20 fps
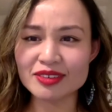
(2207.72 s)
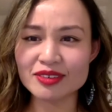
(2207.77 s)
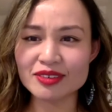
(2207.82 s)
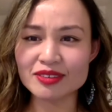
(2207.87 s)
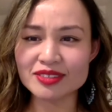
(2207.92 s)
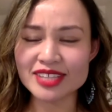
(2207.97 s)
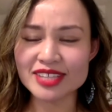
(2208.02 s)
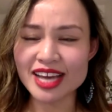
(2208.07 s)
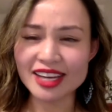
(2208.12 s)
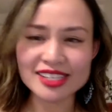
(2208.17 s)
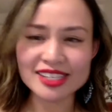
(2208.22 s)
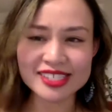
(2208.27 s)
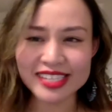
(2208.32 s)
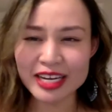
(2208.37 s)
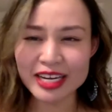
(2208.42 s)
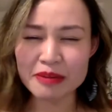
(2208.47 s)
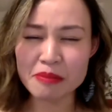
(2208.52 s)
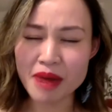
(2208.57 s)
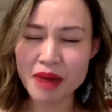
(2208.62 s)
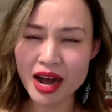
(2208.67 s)

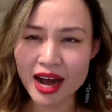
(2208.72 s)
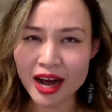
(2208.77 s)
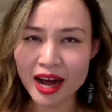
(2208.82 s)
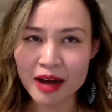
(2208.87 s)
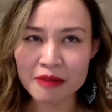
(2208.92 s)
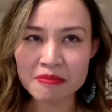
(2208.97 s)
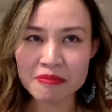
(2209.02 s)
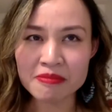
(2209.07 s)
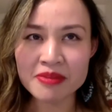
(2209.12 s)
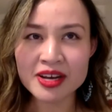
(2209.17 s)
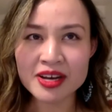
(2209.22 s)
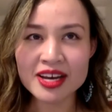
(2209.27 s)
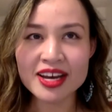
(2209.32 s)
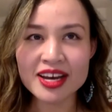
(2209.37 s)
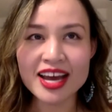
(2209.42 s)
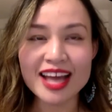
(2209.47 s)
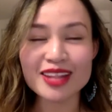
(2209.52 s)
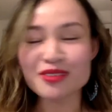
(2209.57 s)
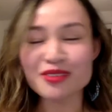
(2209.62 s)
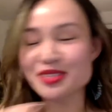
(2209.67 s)
texting mom,
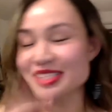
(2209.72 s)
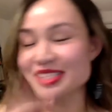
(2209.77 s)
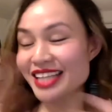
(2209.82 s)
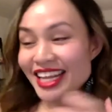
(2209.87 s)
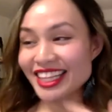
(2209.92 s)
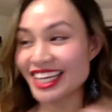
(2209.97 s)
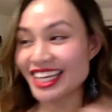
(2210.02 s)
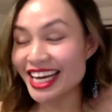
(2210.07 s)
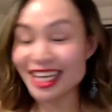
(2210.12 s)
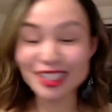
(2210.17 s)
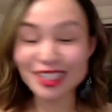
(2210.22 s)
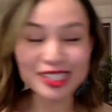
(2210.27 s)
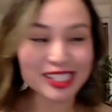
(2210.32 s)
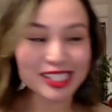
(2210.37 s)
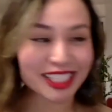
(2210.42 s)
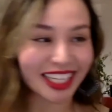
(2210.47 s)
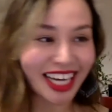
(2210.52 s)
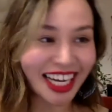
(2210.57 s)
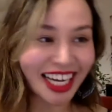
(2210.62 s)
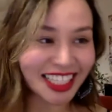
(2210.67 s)
and there was nothing else
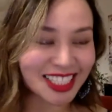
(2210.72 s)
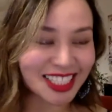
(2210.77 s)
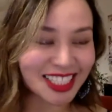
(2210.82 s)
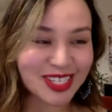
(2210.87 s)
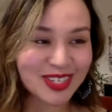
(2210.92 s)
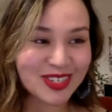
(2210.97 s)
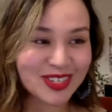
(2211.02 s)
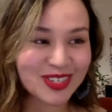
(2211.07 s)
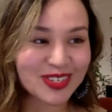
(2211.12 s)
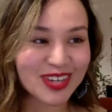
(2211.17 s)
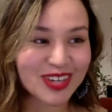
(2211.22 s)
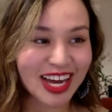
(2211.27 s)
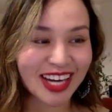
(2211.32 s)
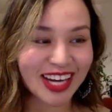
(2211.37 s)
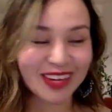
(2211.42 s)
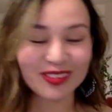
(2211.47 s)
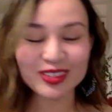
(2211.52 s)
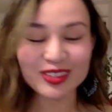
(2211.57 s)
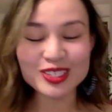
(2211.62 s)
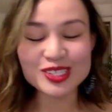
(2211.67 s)
to cut to, and
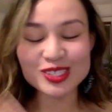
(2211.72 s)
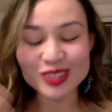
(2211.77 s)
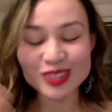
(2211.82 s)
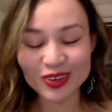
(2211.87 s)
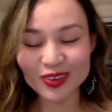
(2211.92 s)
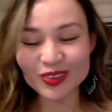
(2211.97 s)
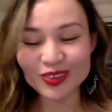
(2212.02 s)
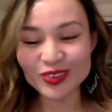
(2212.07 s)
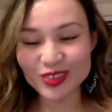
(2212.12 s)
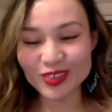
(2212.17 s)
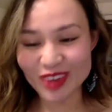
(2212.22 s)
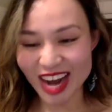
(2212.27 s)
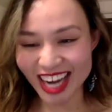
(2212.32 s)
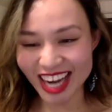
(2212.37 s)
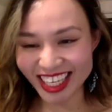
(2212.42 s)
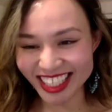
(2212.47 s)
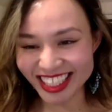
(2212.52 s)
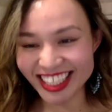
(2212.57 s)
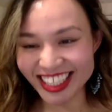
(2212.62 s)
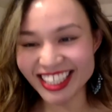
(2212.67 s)
it was so
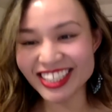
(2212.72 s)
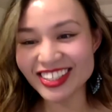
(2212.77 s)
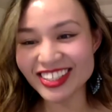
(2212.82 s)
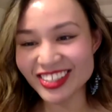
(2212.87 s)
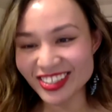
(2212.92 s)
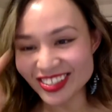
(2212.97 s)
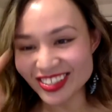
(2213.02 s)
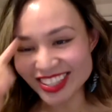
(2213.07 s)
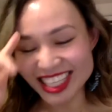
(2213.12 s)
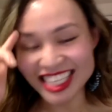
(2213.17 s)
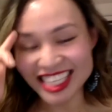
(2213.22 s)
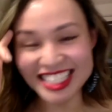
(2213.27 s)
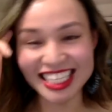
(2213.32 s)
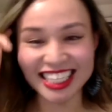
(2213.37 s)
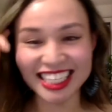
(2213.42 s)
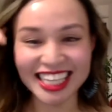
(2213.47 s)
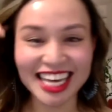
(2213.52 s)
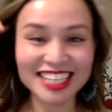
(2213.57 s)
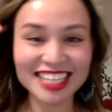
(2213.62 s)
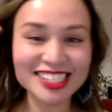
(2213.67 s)
draggy, you know, things
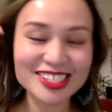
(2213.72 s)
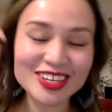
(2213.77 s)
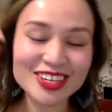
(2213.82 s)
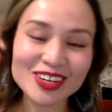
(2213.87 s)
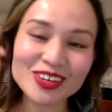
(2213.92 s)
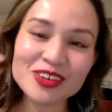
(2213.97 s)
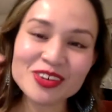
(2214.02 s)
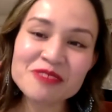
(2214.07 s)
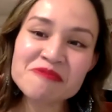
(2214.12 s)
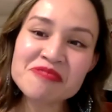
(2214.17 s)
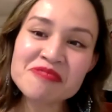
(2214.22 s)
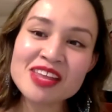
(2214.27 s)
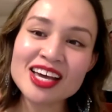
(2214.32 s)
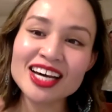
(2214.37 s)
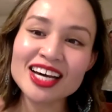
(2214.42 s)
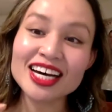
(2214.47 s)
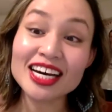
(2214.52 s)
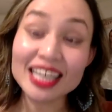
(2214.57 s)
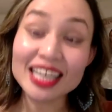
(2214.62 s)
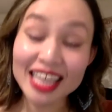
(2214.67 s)
like that. So
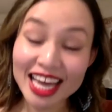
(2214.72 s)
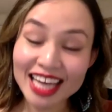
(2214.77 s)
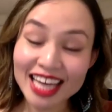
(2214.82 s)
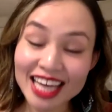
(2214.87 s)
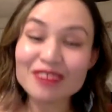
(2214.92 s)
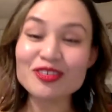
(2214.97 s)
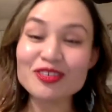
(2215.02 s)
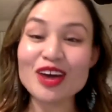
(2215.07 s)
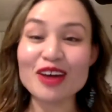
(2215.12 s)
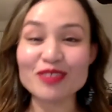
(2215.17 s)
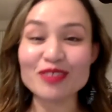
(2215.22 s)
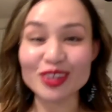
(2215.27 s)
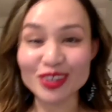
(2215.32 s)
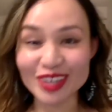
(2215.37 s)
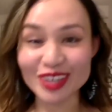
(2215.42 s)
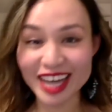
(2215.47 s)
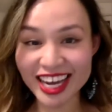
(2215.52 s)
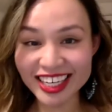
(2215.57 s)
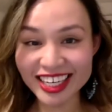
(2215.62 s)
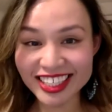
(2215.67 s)
again, if you have a
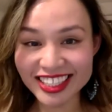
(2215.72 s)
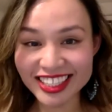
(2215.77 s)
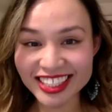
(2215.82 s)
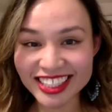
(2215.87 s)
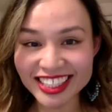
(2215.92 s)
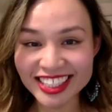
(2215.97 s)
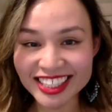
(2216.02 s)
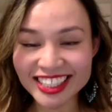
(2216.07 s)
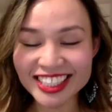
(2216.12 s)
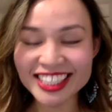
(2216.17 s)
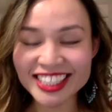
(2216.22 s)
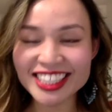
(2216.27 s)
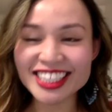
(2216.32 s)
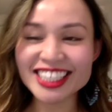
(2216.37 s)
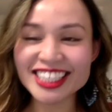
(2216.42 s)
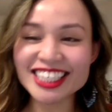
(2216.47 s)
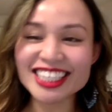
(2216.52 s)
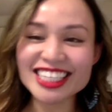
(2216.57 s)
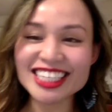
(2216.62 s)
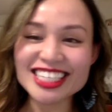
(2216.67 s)
good editor,
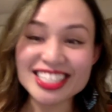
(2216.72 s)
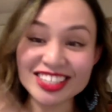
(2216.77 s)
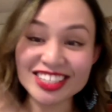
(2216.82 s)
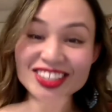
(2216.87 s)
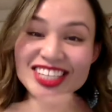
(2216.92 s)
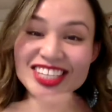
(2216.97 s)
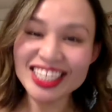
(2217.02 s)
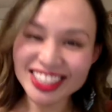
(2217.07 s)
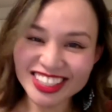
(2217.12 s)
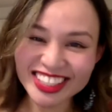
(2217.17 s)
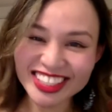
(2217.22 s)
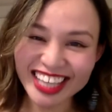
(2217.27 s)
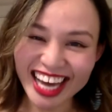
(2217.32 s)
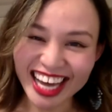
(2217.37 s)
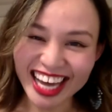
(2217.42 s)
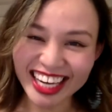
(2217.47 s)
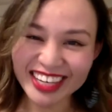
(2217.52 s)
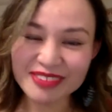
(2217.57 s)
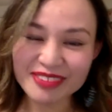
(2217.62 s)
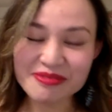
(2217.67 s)
she'll tell you
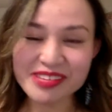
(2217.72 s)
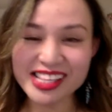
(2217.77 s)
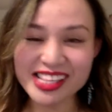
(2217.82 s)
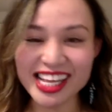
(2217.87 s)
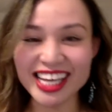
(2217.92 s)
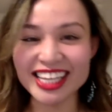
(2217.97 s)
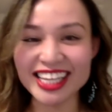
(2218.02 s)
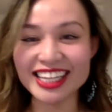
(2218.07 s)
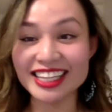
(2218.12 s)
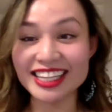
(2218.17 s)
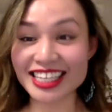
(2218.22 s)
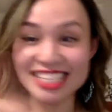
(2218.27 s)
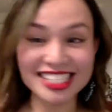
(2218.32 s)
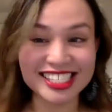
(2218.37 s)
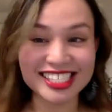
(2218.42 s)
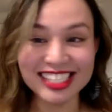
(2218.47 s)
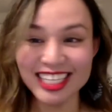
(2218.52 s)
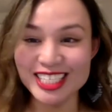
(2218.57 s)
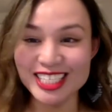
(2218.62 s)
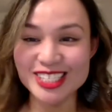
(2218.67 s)
that, be like, this
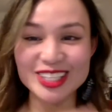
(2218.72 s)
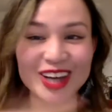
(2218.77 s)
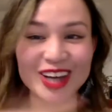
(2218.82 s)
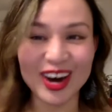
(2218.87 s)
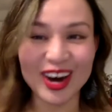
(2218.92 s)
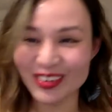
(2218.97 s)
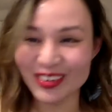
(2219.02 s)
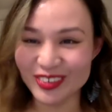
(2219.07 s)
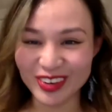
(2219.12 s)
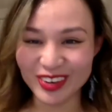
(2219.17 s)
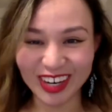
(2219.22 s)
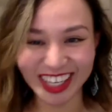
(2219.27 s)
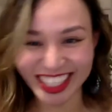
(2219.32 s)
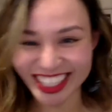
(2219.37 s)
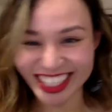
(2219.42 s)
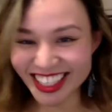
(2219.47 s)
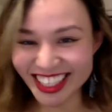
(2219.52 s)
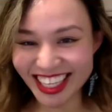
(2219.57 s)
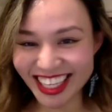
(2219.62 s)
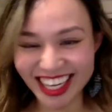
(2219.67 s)
does not work,
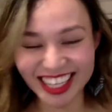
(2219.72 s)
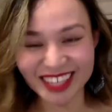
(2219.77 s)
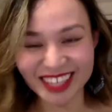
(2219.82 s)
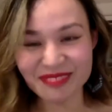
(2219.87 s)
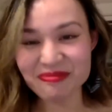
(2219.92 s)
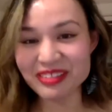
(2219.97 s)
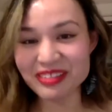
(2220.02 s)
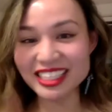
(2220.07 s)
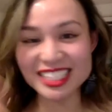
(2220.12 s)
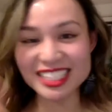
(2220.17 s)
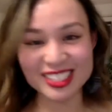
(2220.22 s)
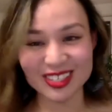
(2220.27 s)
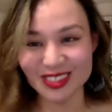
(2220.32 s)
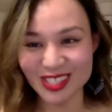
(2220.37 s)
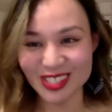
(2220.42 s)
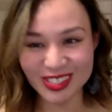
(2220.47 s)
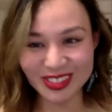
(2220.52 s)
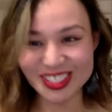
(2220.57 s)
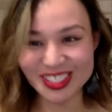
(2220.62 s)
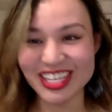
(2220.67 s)
like, please go
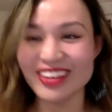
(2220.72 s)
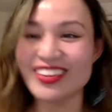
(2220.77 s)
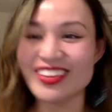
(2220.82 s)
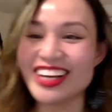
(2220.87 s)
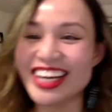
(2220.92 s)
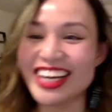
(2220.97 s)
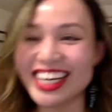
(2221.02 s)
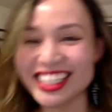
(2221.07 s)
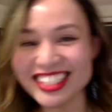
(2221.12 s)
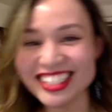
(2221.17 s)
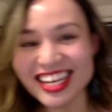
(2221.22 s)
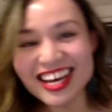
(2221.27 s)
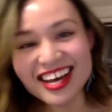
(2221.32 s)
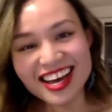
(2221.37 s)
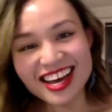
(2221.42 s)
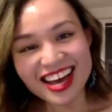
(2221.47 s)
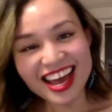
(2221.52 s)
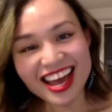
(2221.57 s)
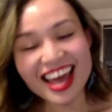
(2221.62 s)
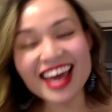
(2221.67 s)
shoot something else.
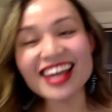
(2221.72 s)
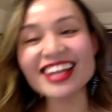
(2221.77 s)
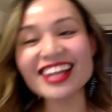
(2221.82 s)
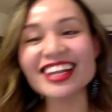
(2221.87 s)
And